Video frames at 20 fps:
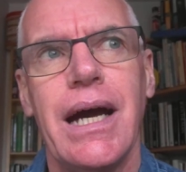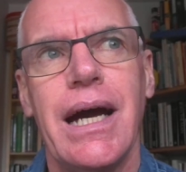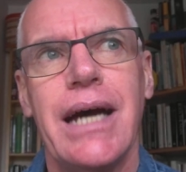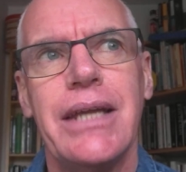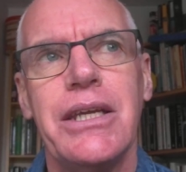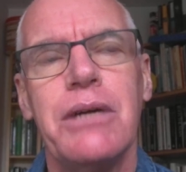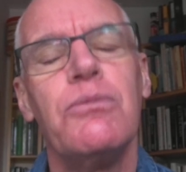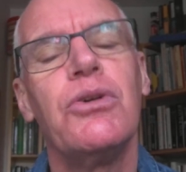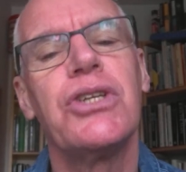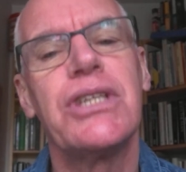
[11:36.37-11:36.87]

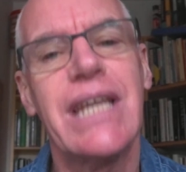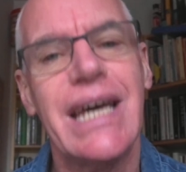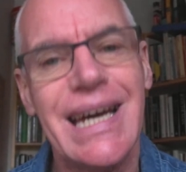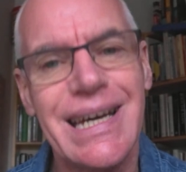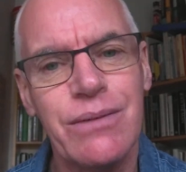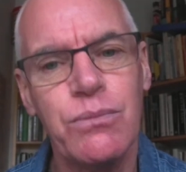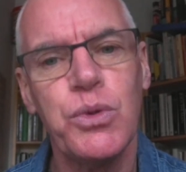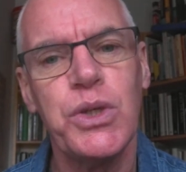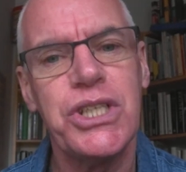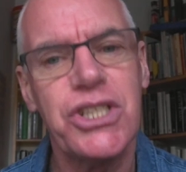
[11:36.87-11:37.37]
And it was
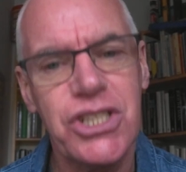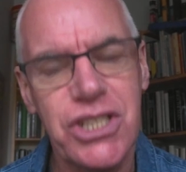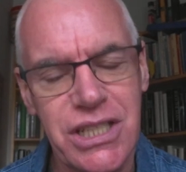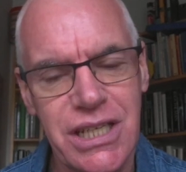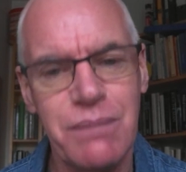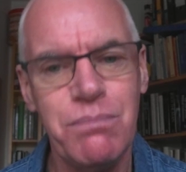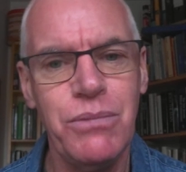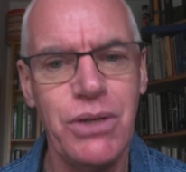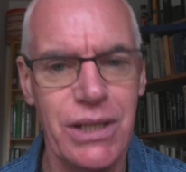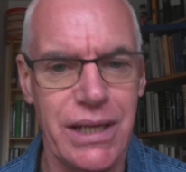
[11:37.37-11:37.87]
that which
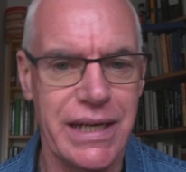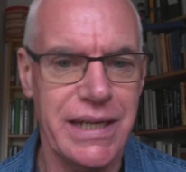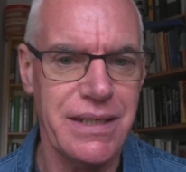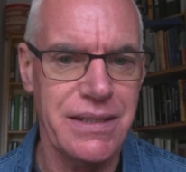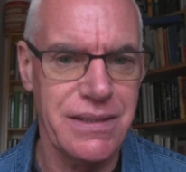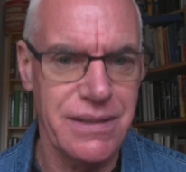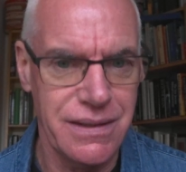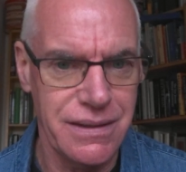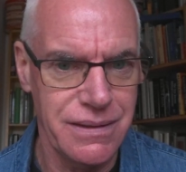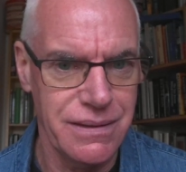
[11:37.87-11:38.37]

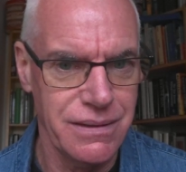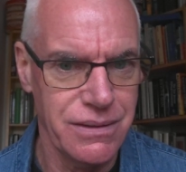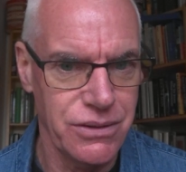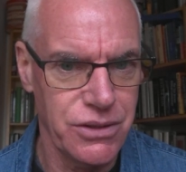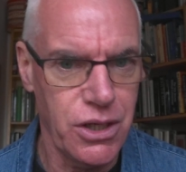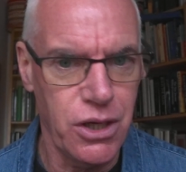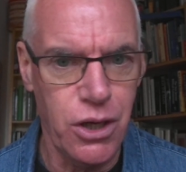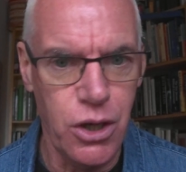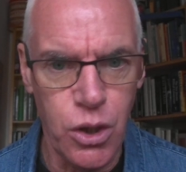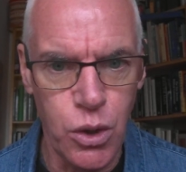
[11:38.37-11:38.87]
stimulated
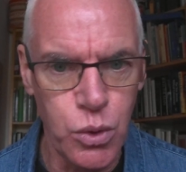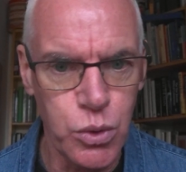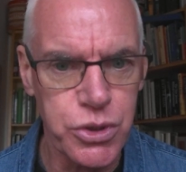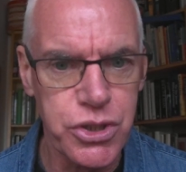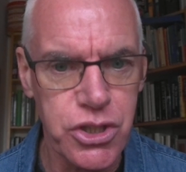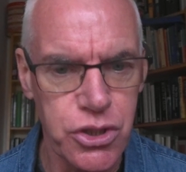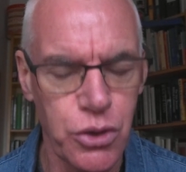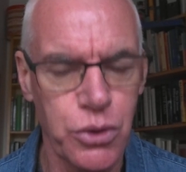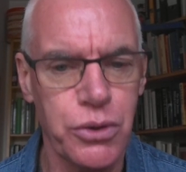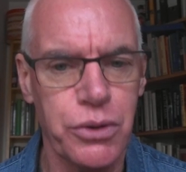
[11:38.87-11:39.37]
the whole
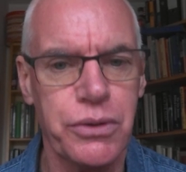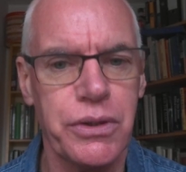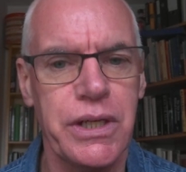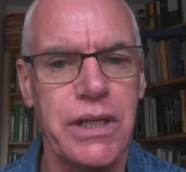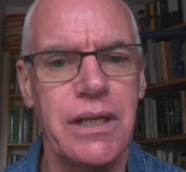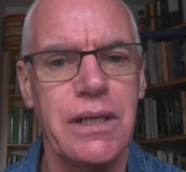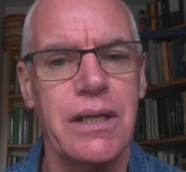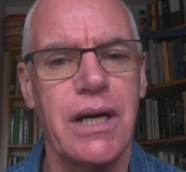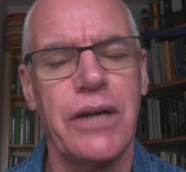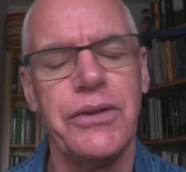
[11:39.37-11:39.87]

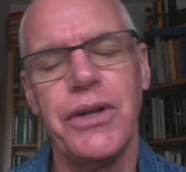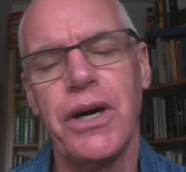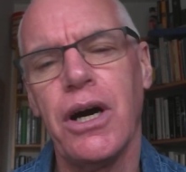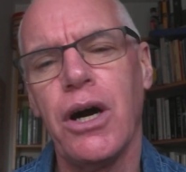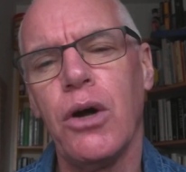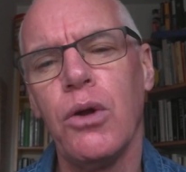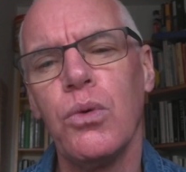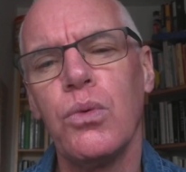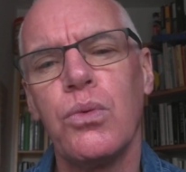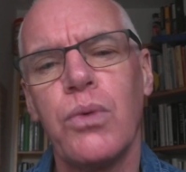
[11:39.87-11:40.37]
story and the
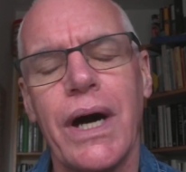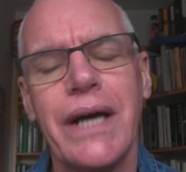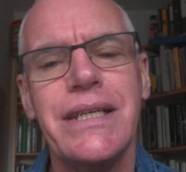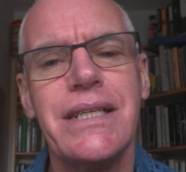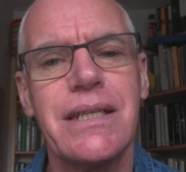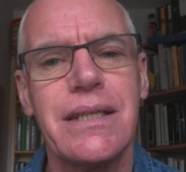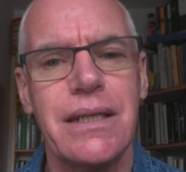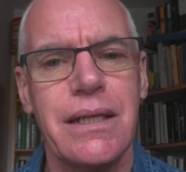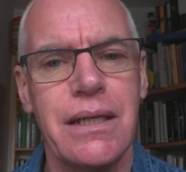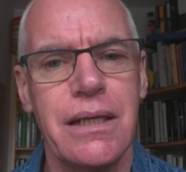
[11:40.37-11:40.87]
whole
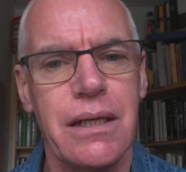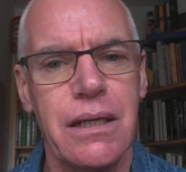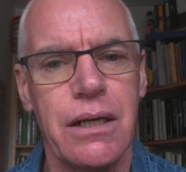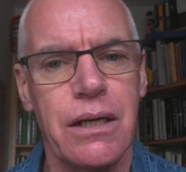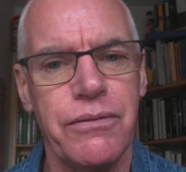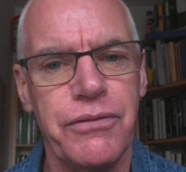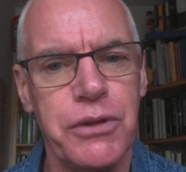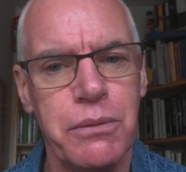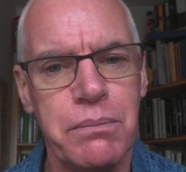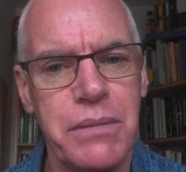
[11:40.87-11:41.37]
writing
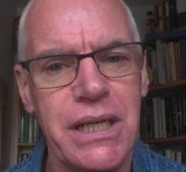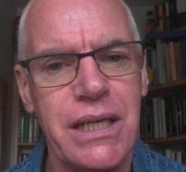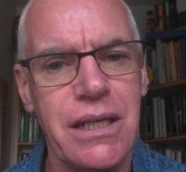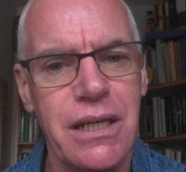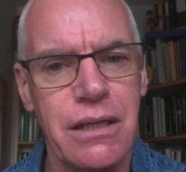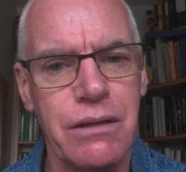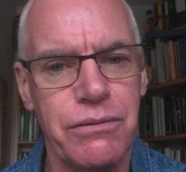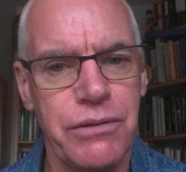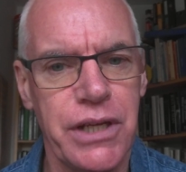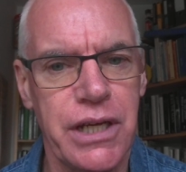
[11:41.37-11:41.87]
of the
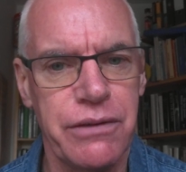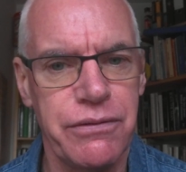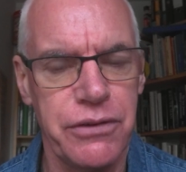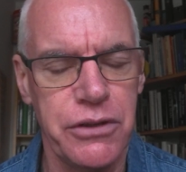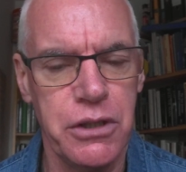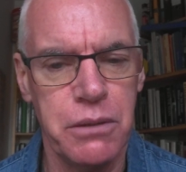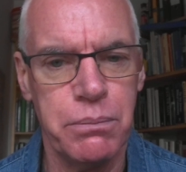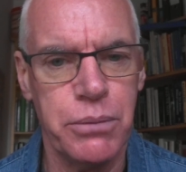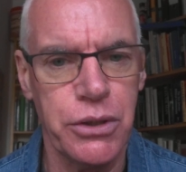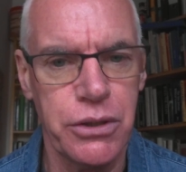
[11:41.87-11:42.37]
meaning of Liff
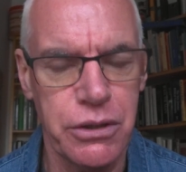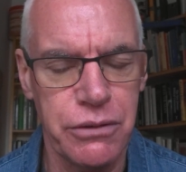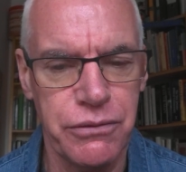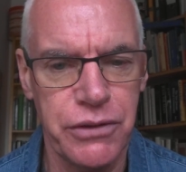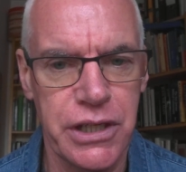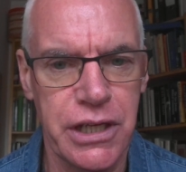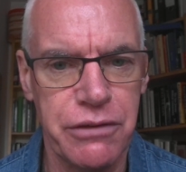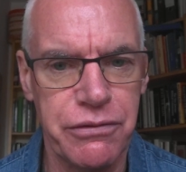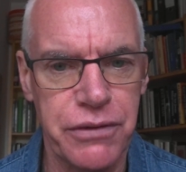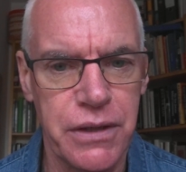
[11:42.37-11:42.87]
and the book of
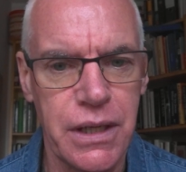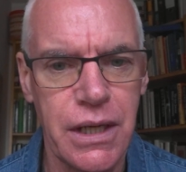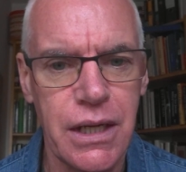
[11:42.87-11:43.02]
Liff.